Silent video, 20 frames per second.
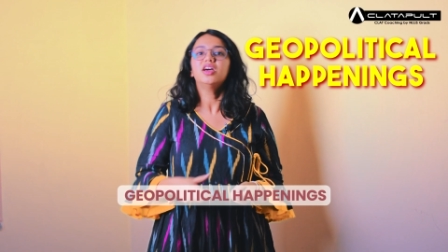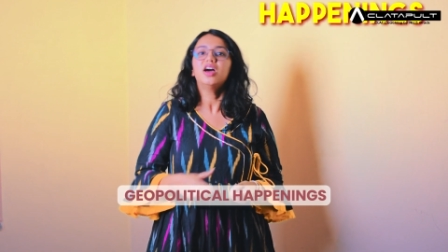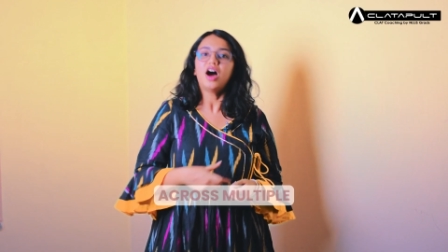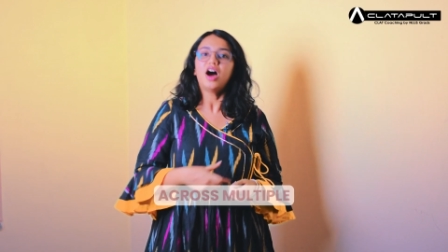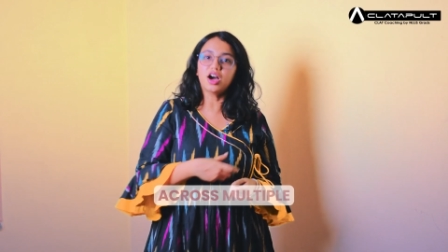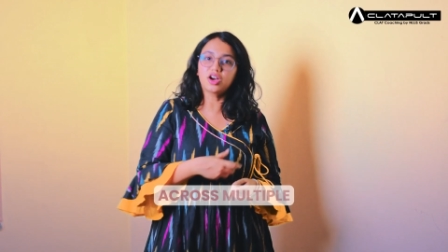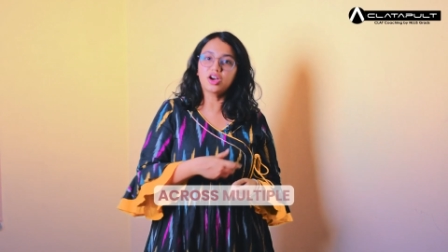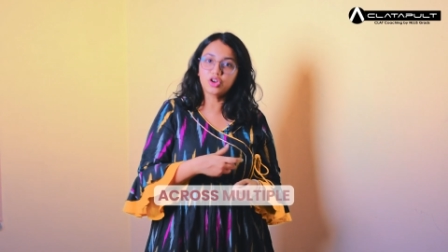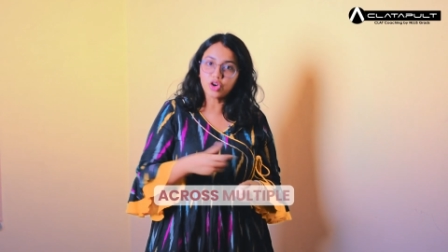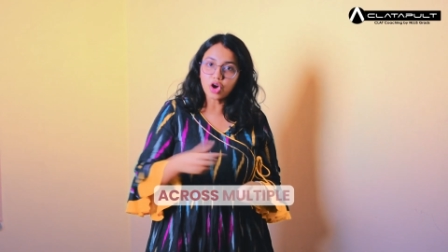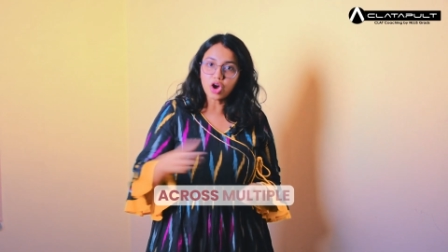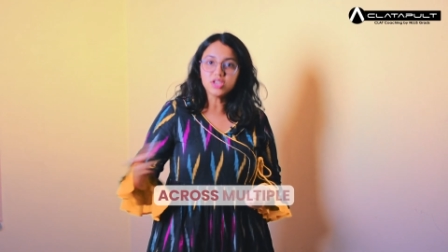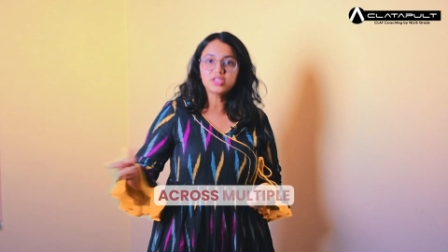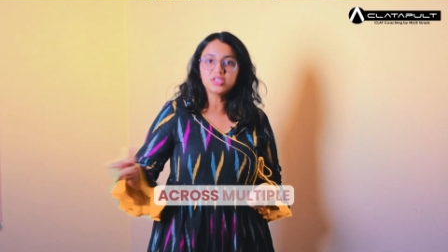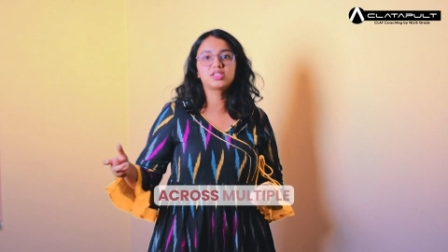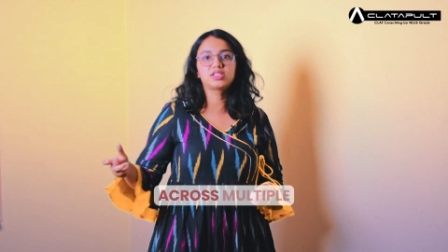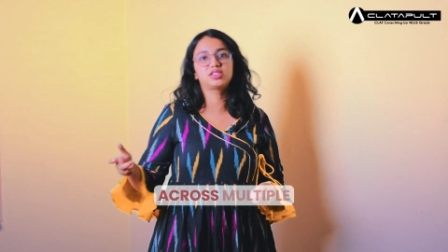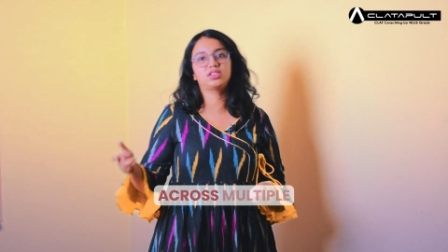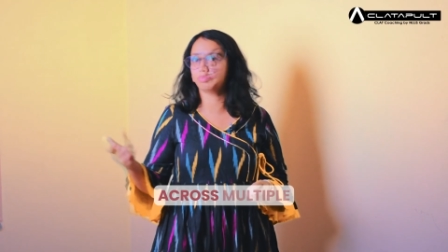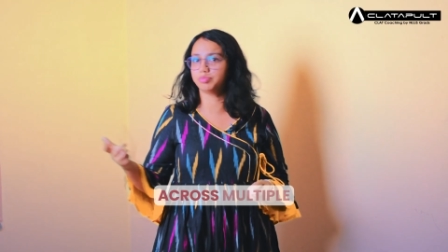across
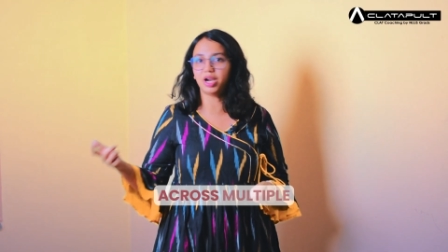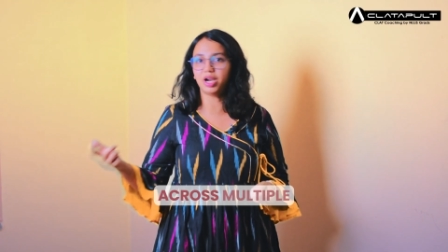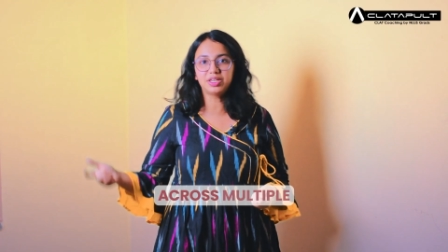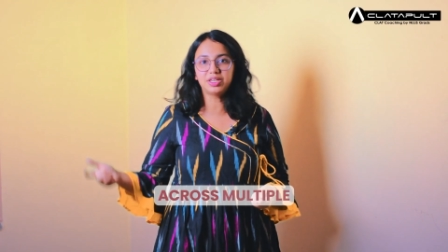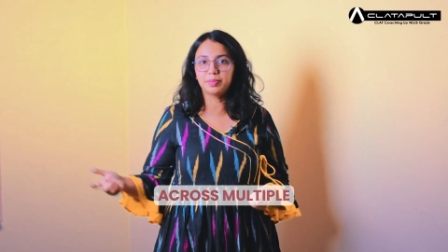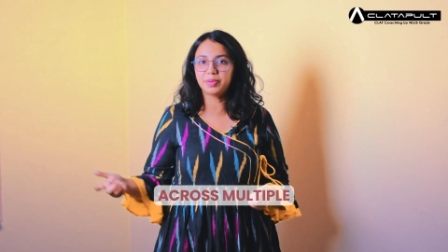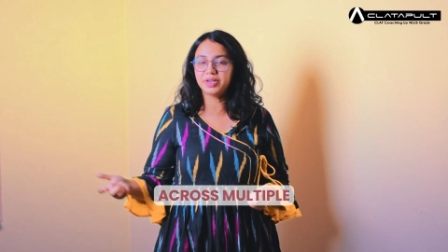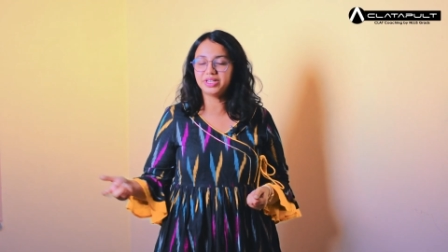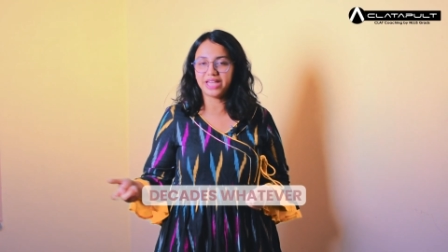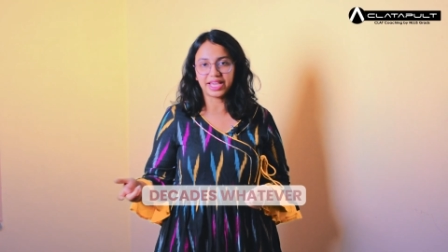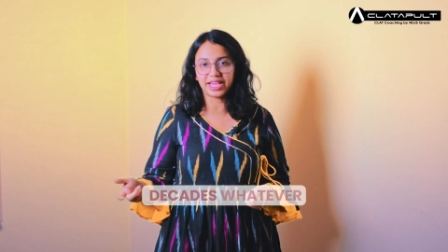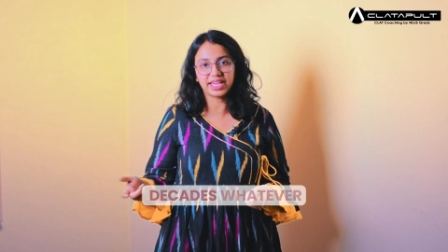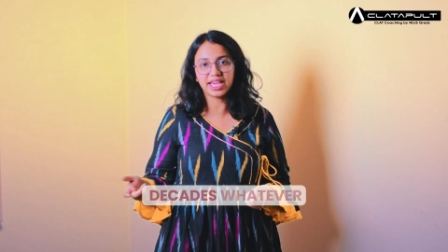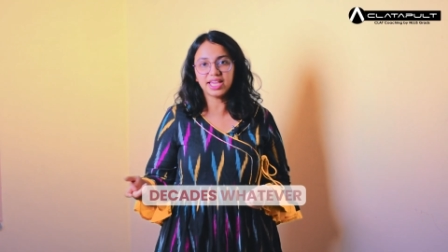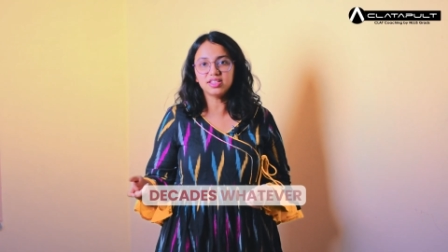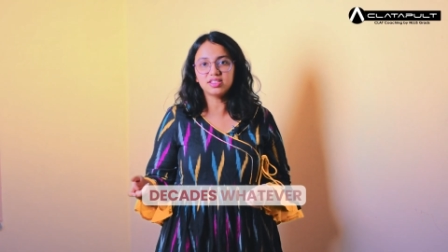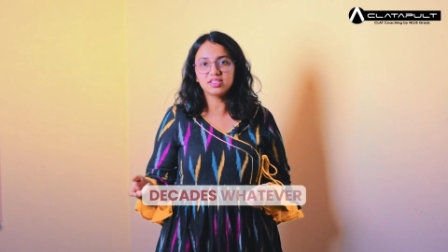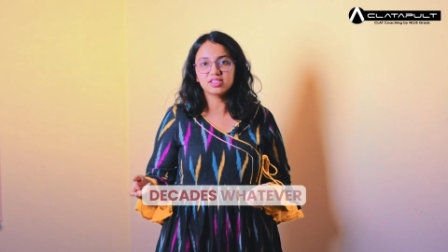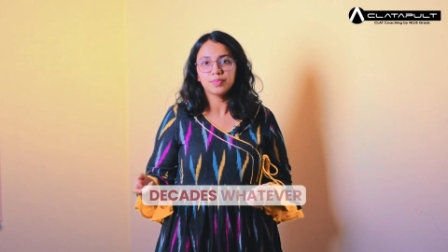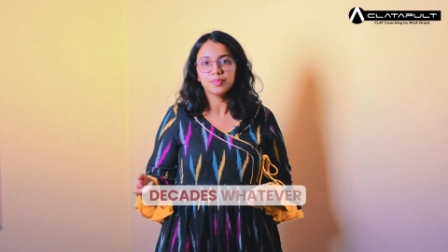multiple decades.